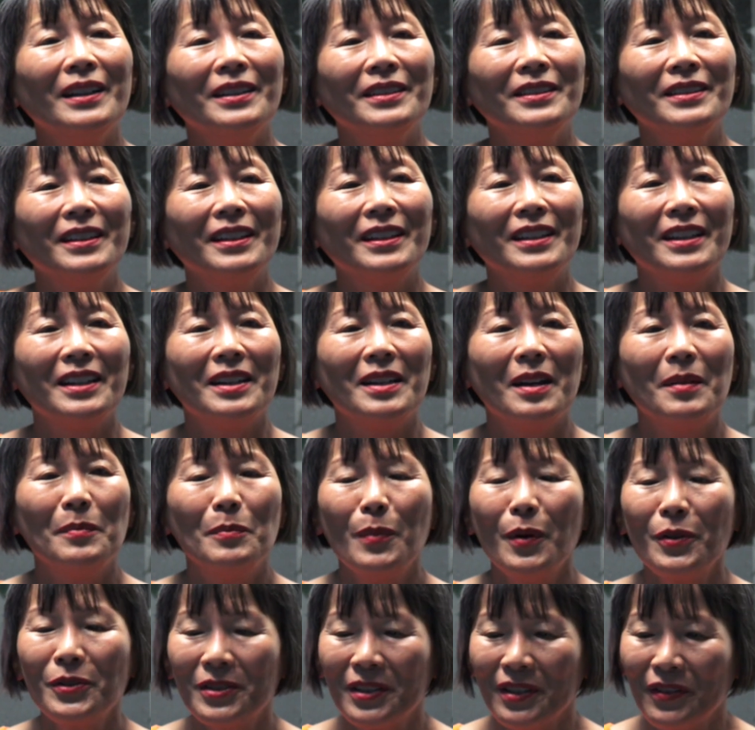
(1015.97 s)
Well,
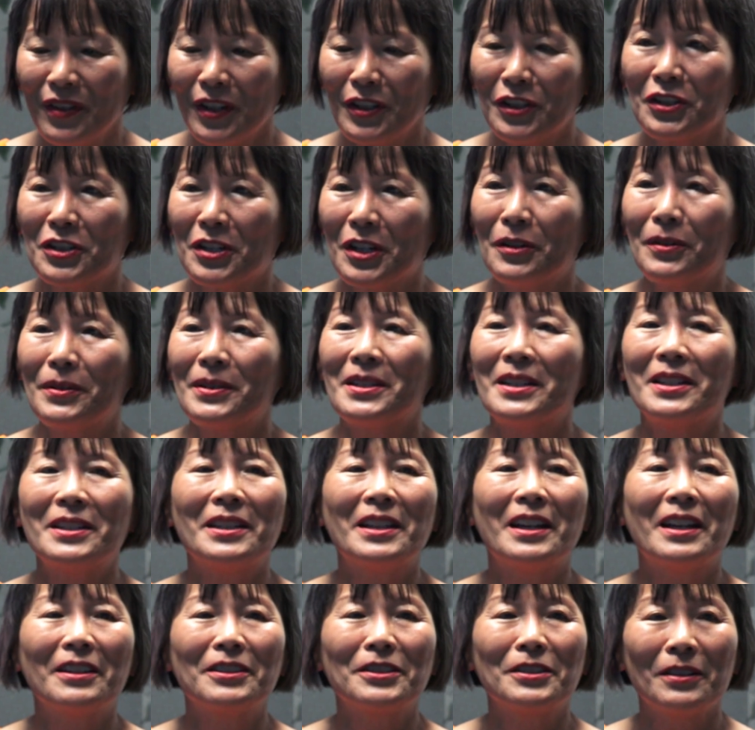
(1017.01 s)
I'm mostly vegetarian
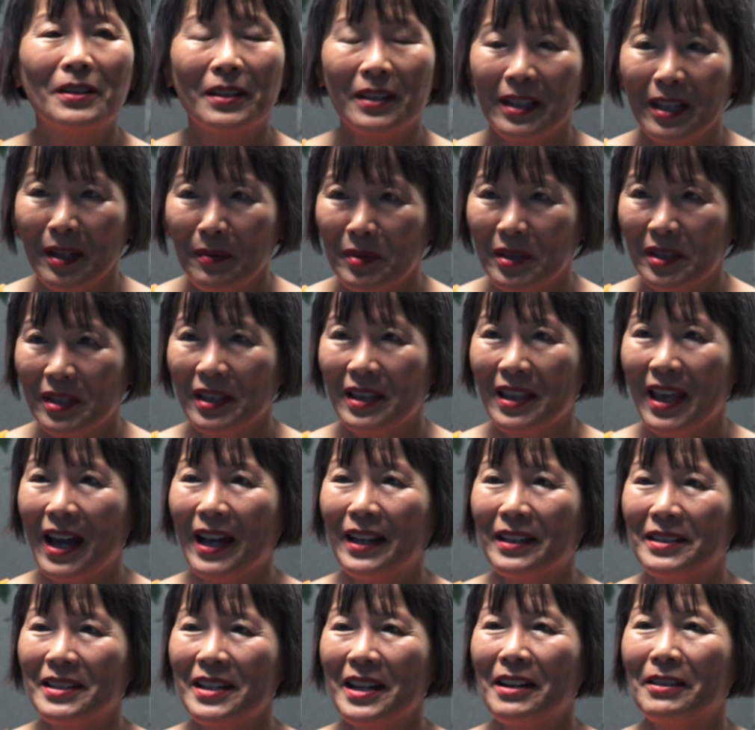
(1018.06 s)
anyhow, so that keeps
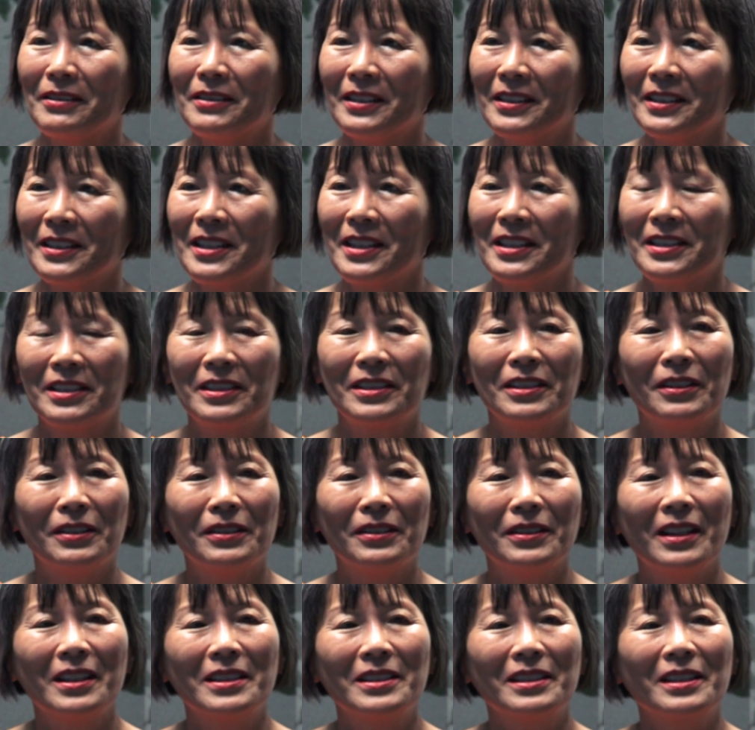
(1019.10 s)
that down at least. So
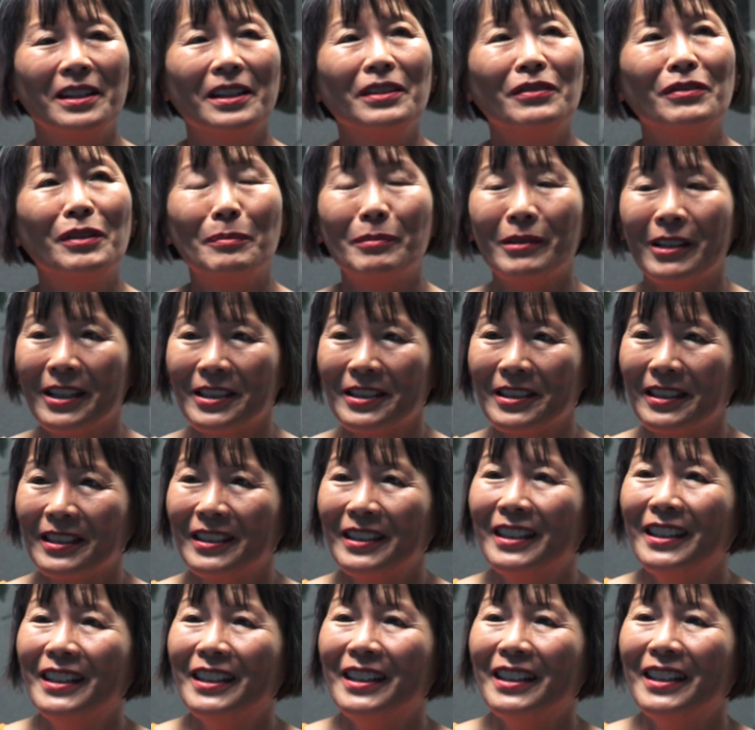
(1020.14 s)
that's kind of a blessing.
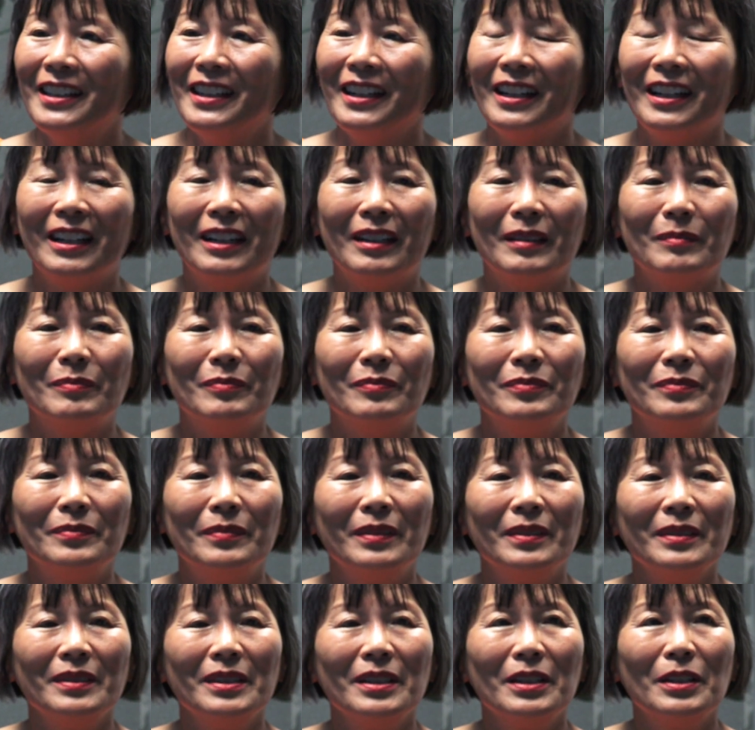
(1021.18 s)

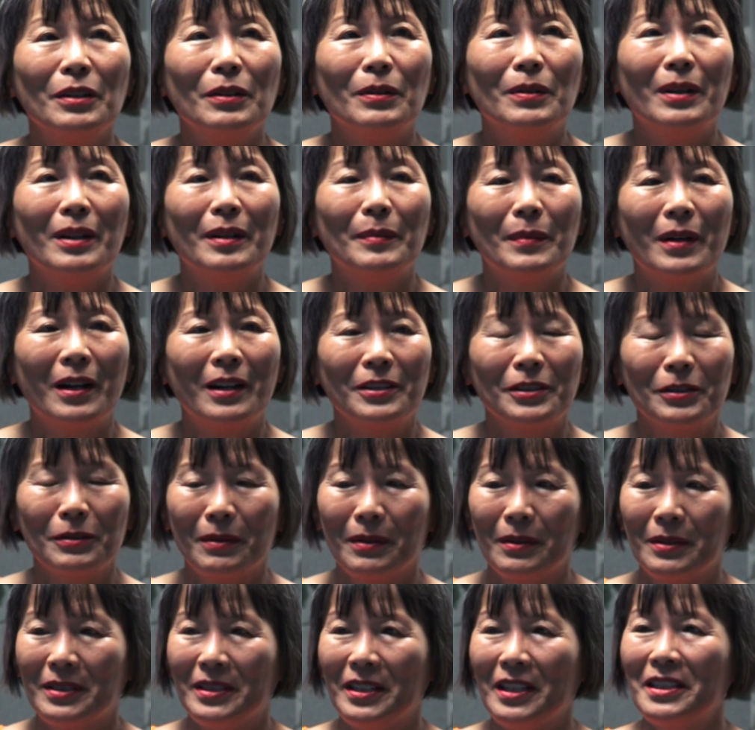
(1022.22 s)
But you know, I'm also
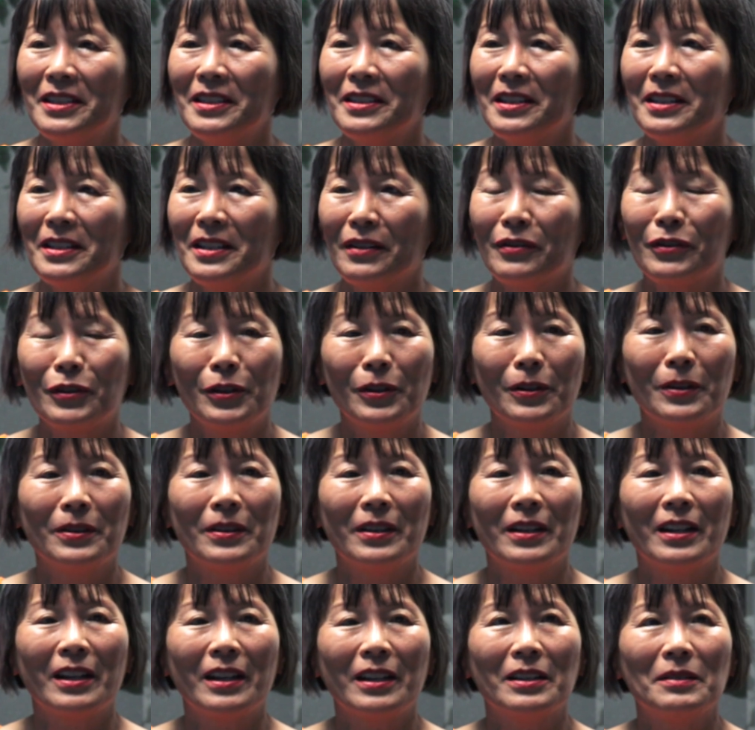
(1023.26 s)
a decent enough cook
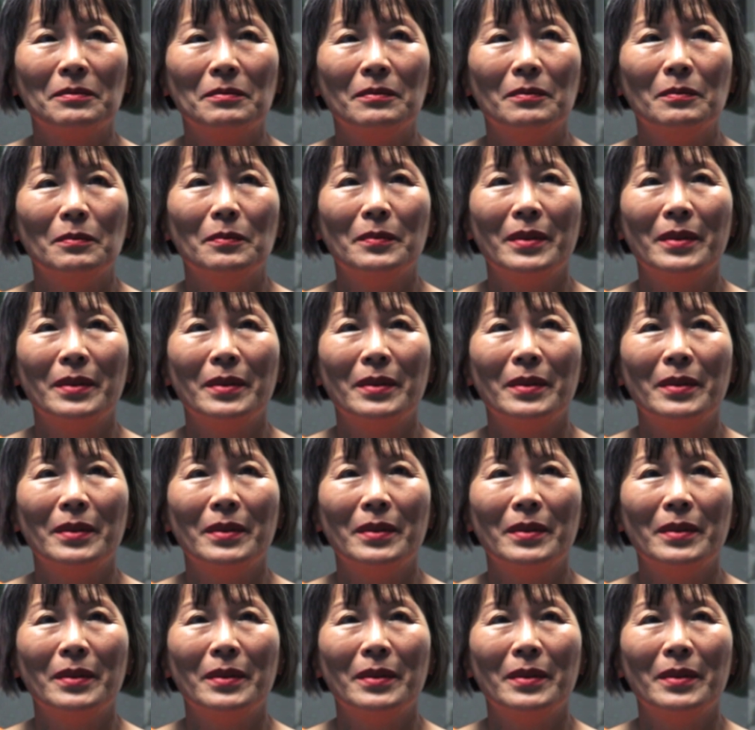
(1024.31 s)
that I could